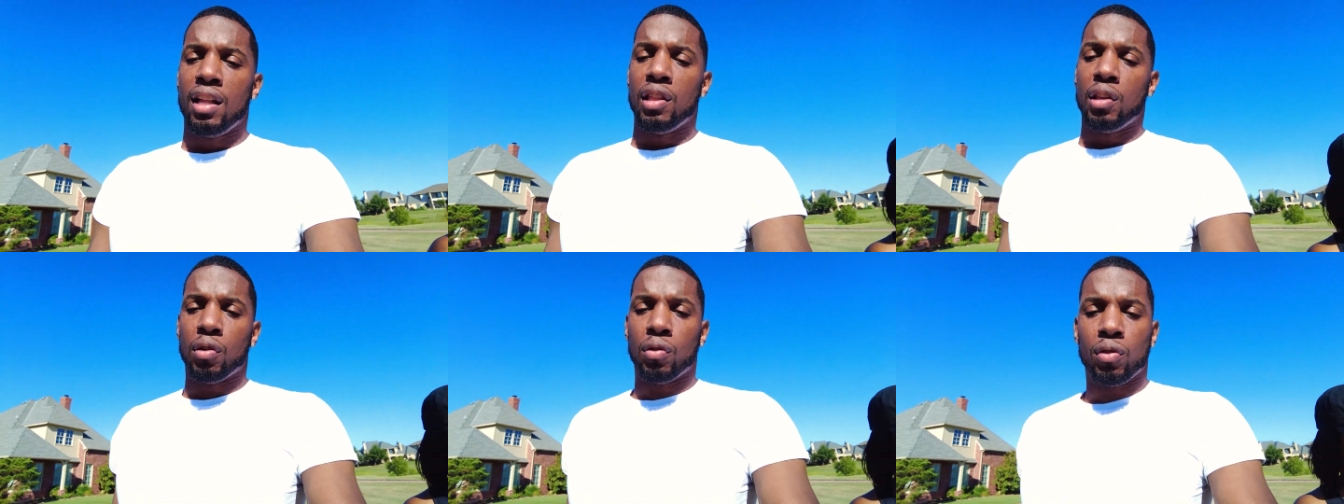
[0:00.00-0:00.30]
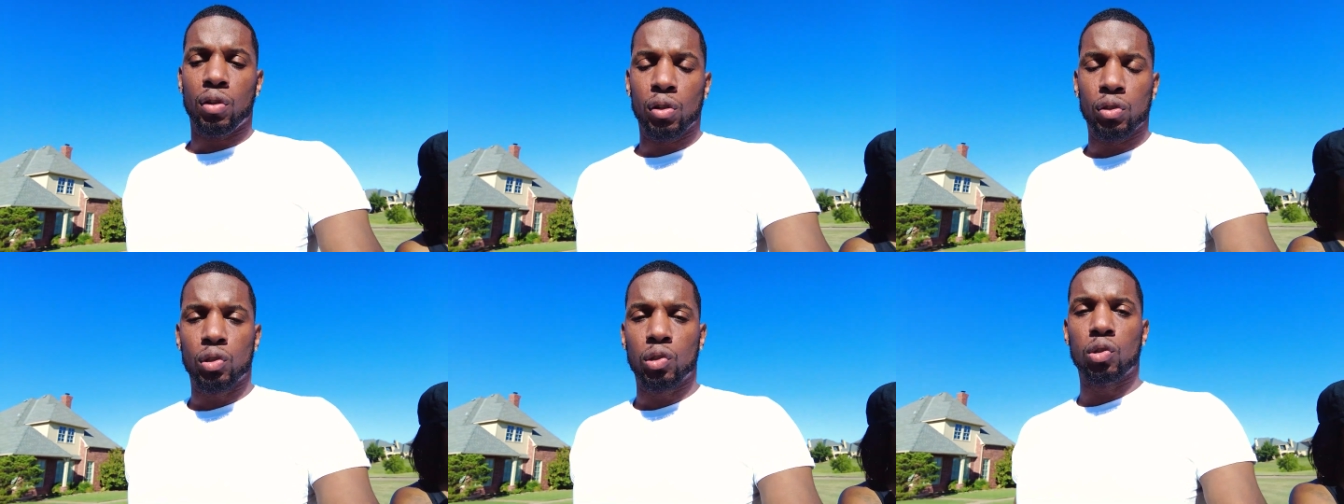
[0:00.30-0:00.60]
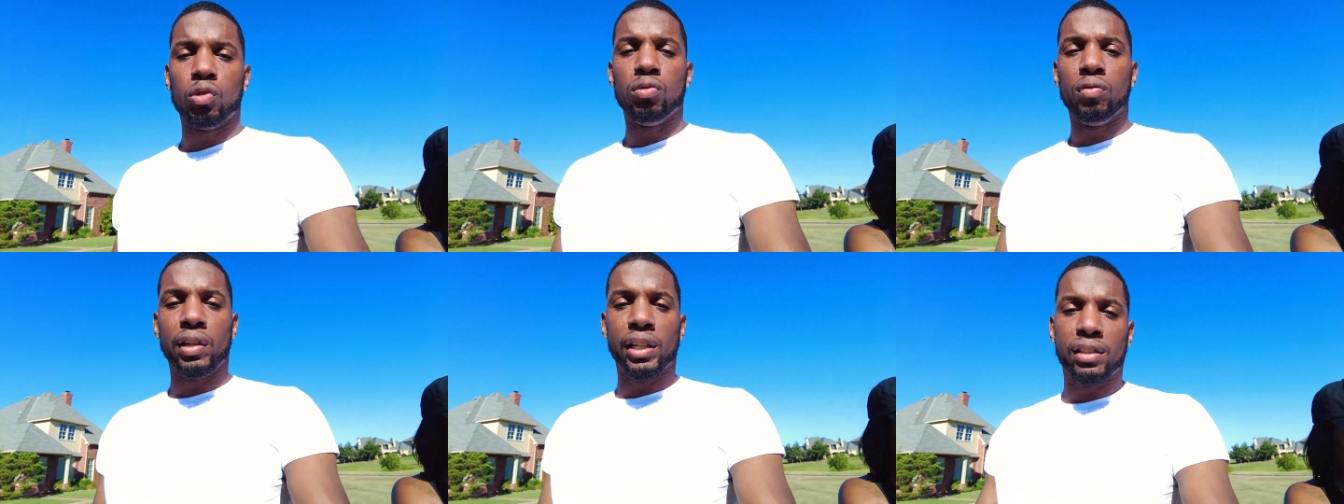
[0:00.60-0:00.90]
the, the
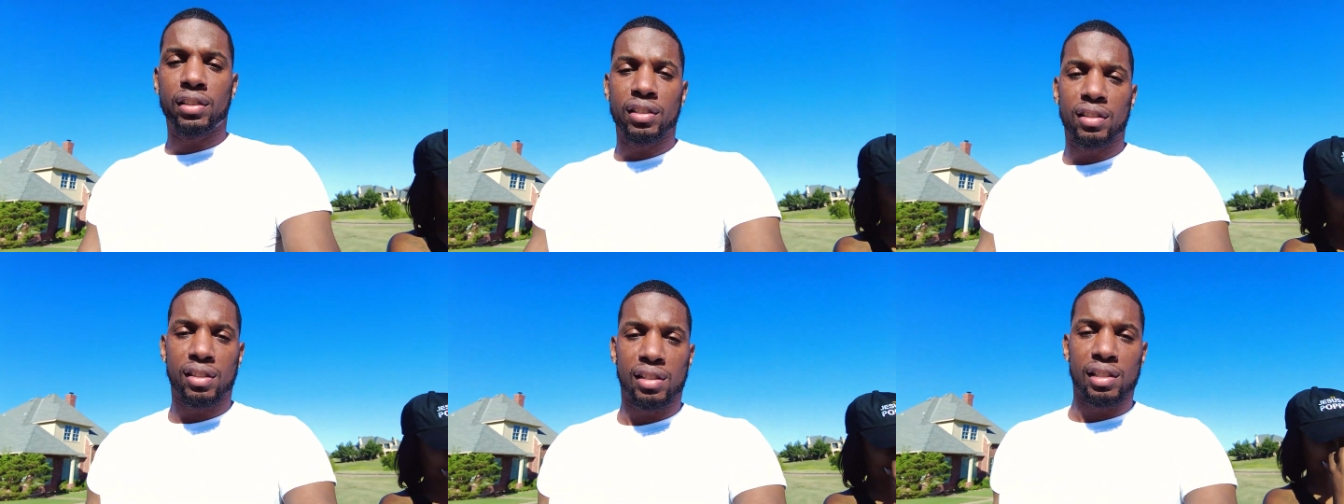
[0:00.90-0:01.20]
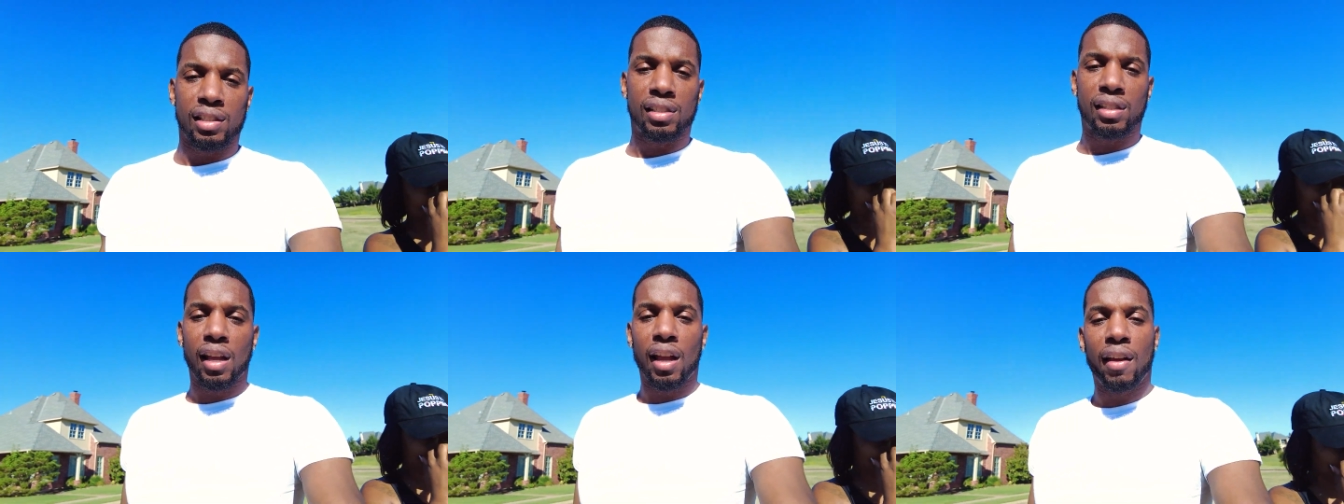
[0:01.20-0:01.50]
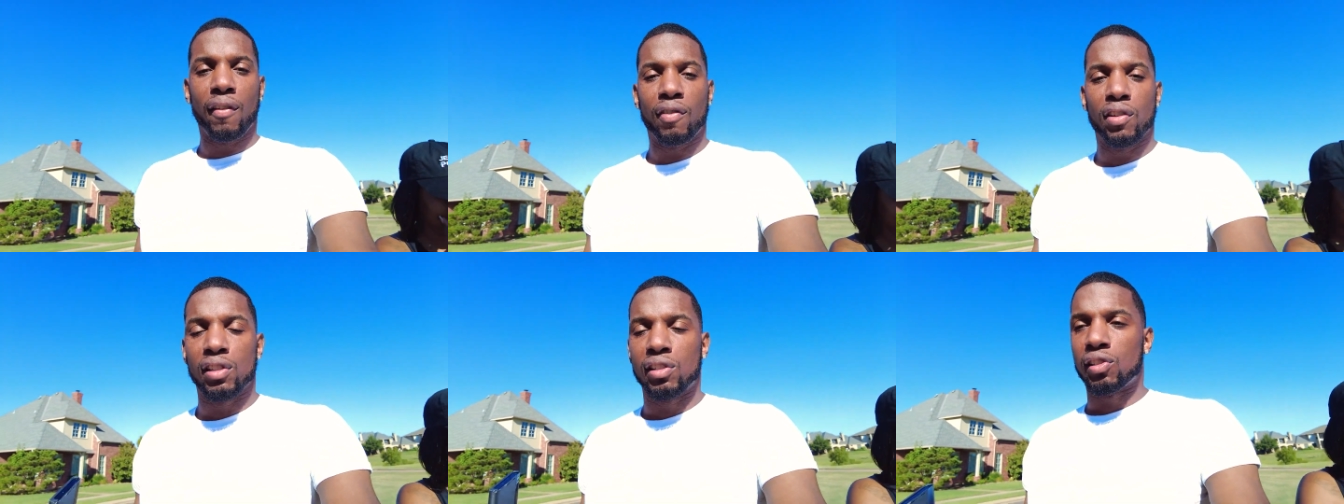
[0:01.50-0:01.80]
true riches is
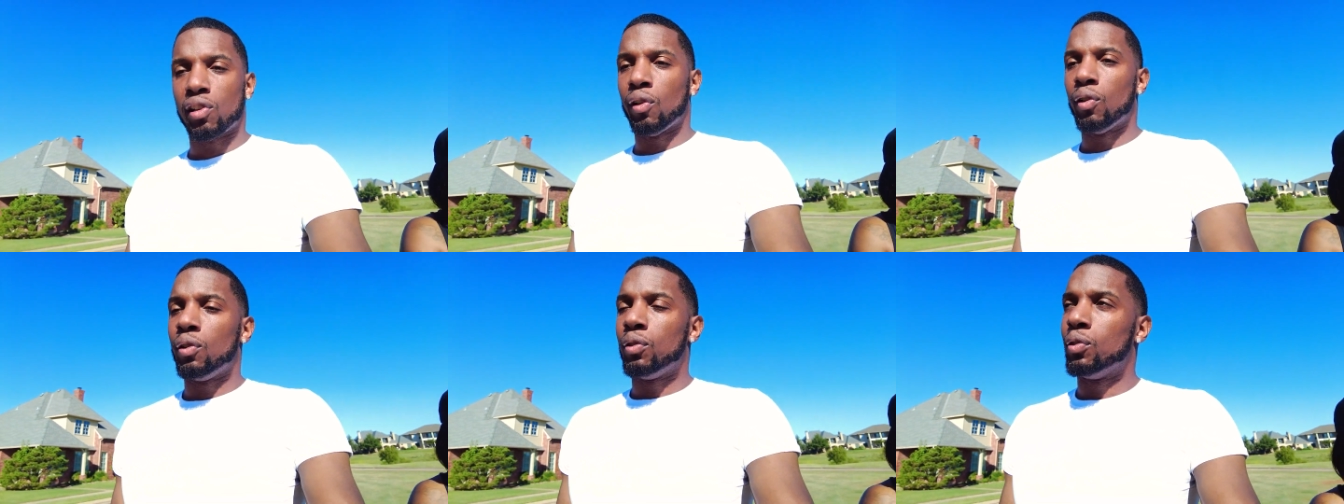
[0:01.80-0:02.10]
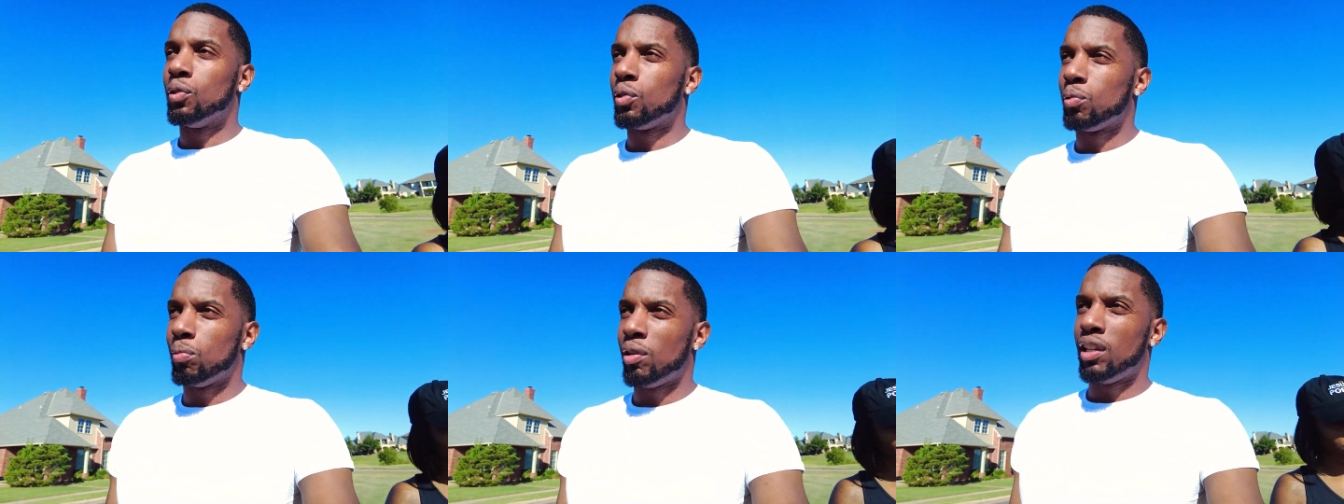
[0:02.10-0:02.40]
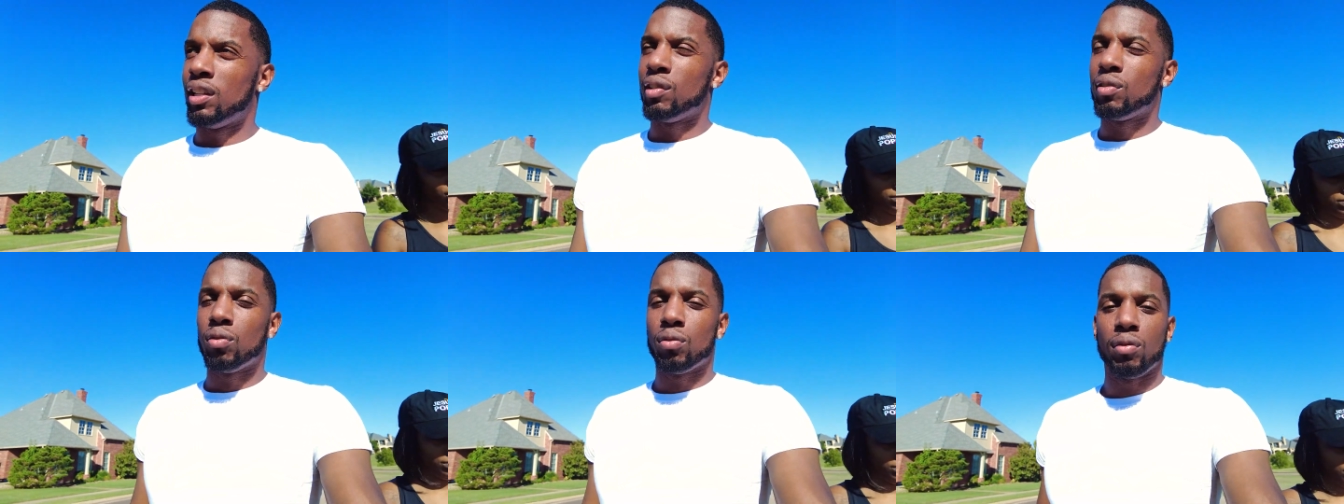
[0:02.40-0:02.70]
saving souls,
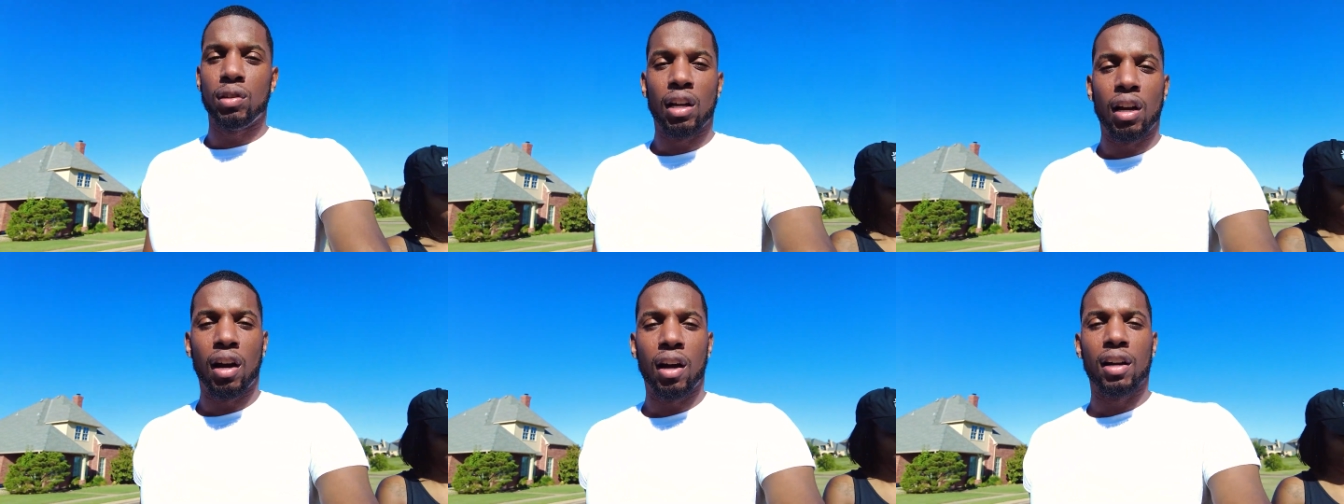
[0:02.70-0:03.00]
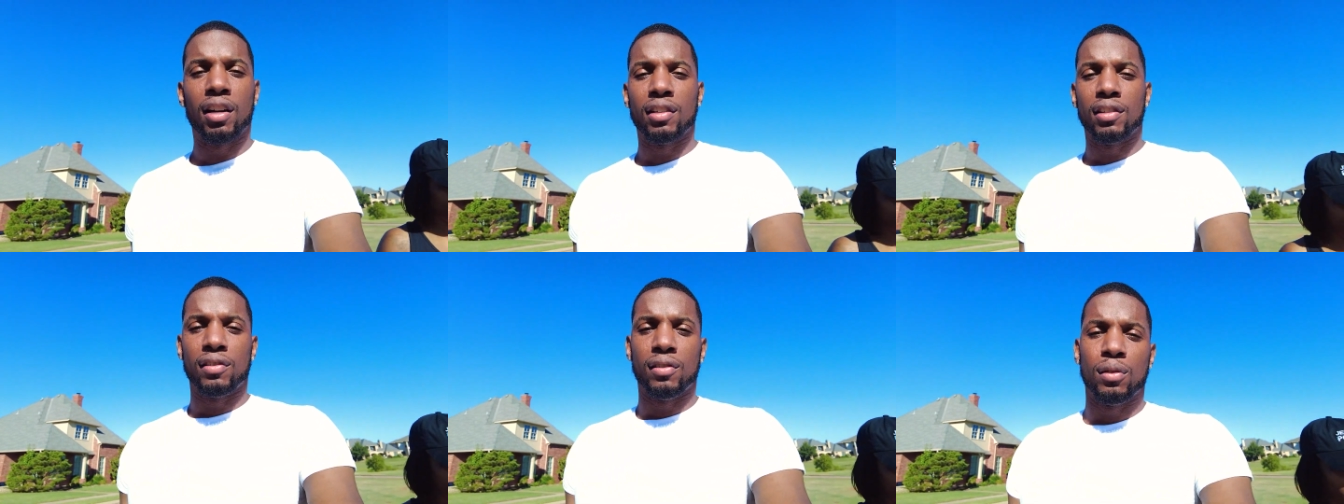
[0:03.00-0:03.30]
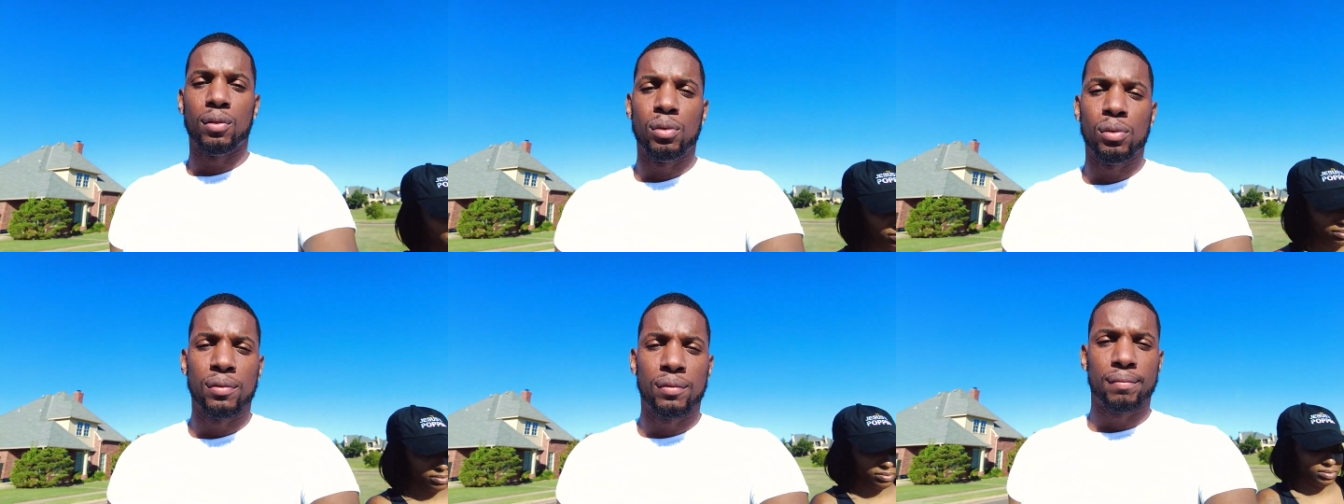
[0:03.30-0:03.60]
man. That's what we all here to
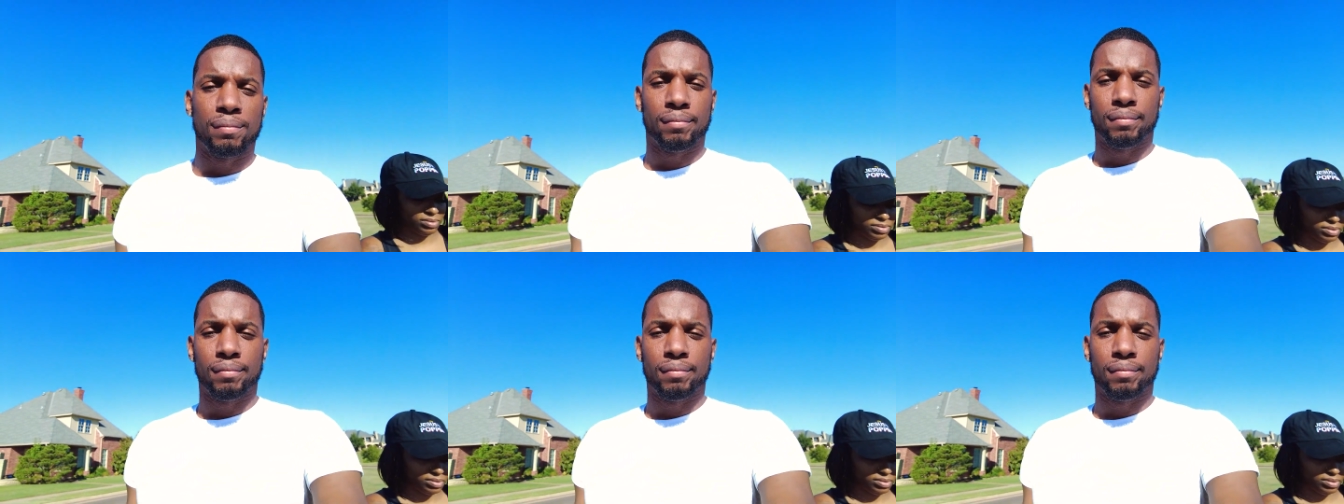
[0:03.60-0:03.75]
do.